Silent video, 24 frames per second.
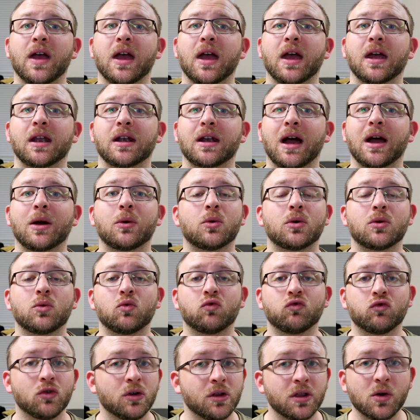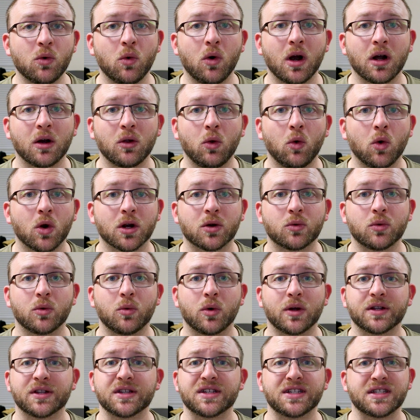and I would really want to work with
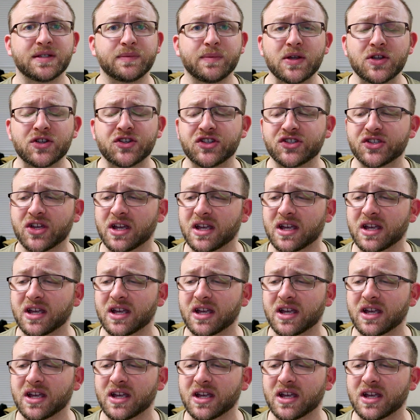one of these species.